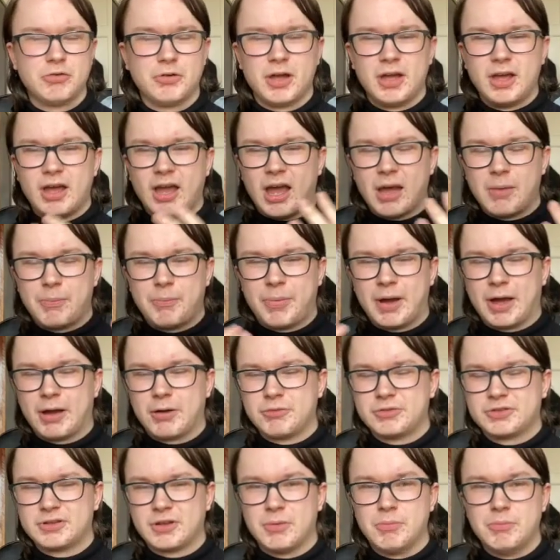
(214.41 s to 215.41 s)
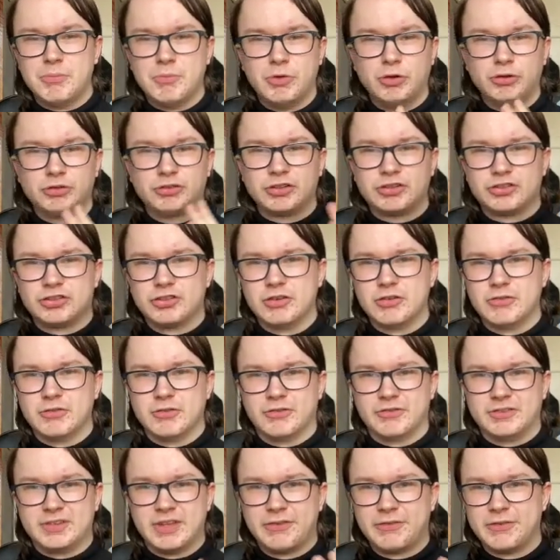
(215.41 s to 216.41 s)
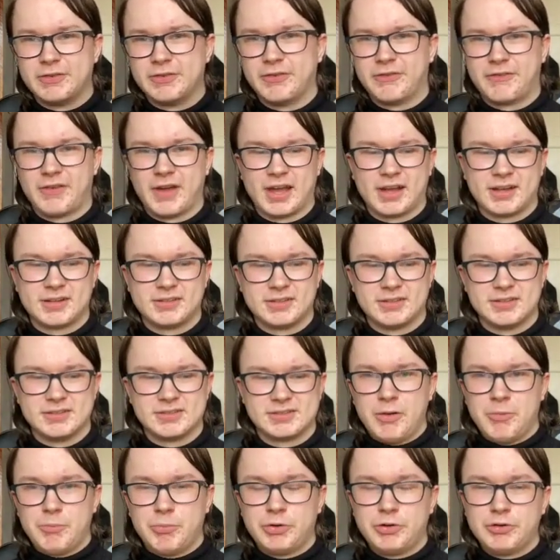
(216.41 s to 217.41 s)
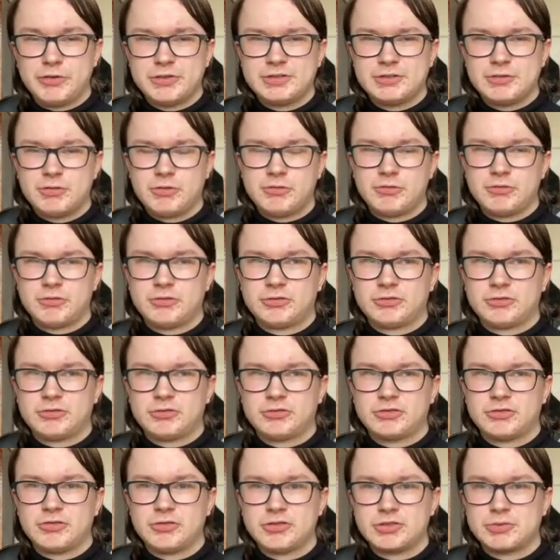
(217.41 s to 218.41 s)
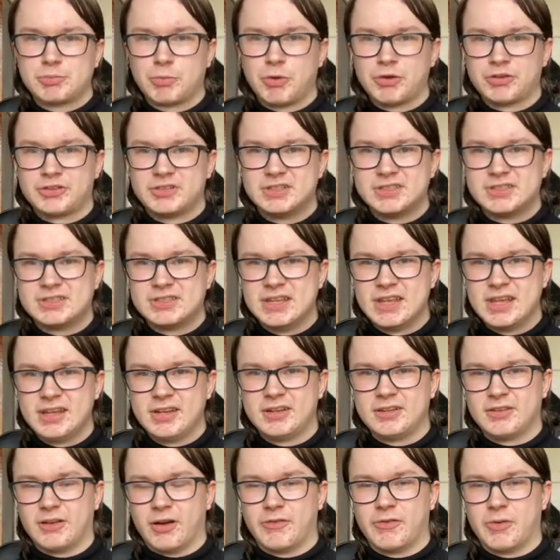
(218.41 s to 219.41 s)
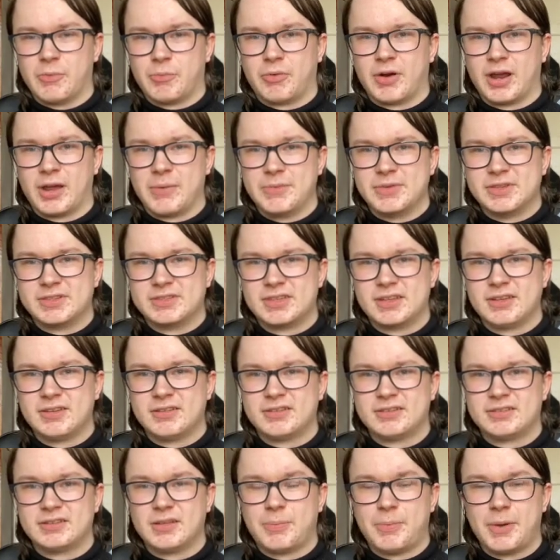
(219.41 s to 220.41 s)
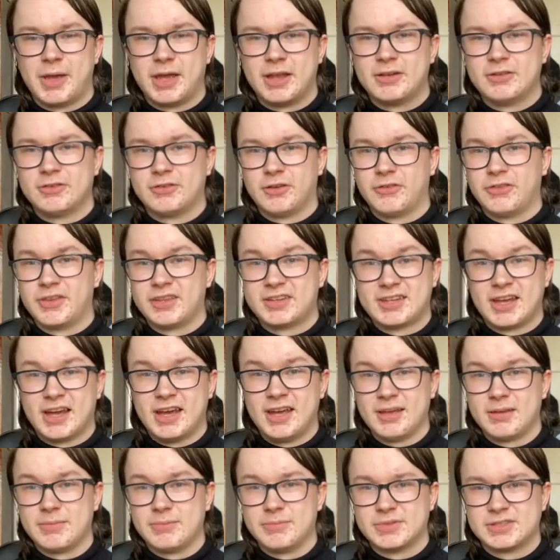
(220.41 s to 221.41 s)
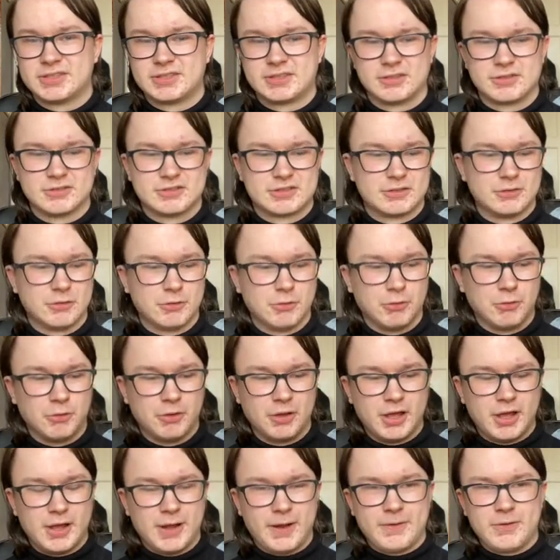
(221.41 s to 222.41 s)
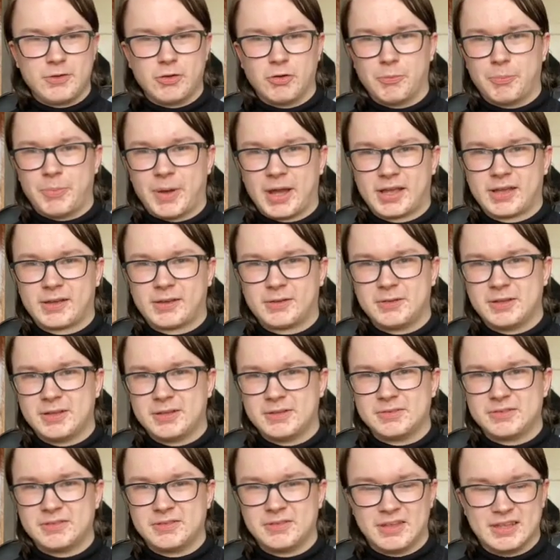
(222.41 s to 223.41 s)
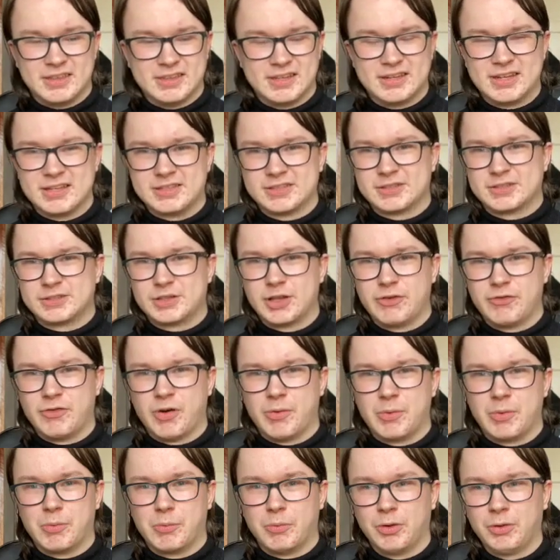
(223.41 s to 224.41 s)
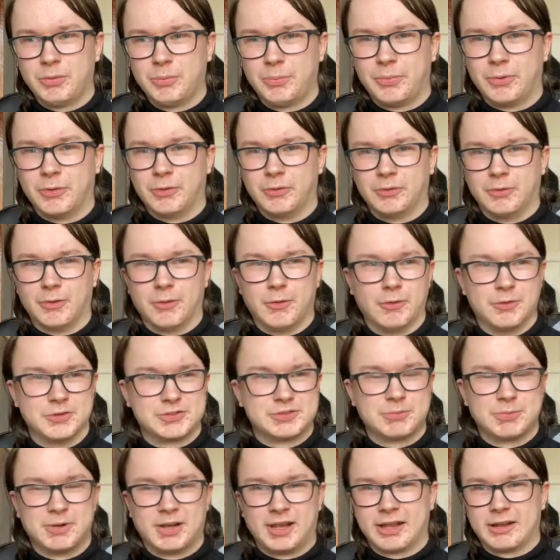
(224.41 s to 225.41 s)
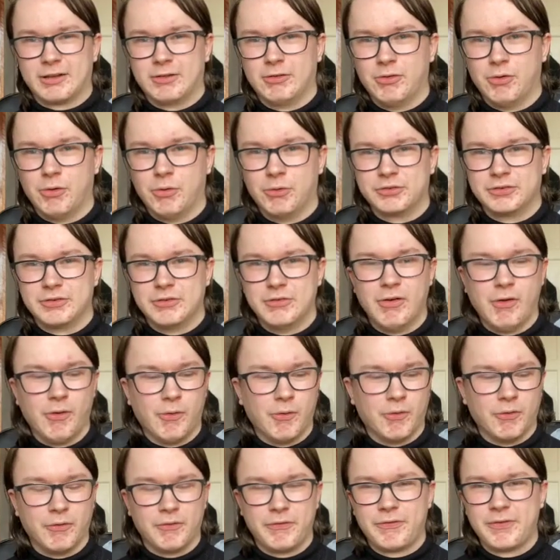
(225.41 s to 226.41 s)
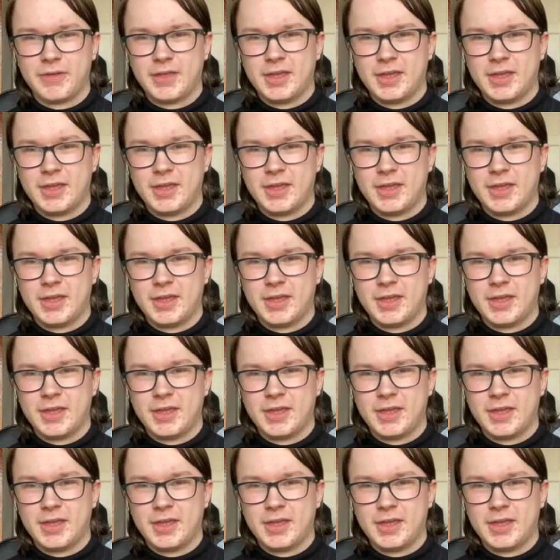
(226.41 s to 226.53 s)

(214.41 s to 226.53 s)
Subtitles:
about a multitude of different factors? But also, does what is needed of a Prime Minister depend on the times? So, back in the days of Sir Robert Walpole or someone like Lord North,